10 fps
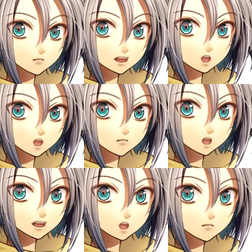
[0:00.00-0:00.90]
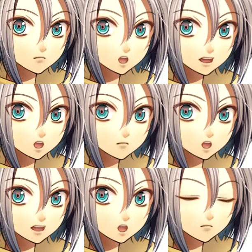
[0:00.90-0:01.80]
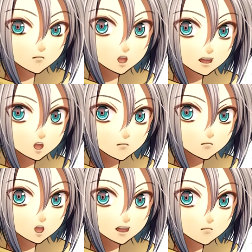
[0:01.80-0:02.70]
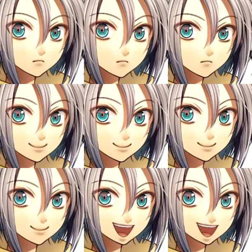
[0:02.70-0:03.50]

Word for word: What should we do today? No work, no plans.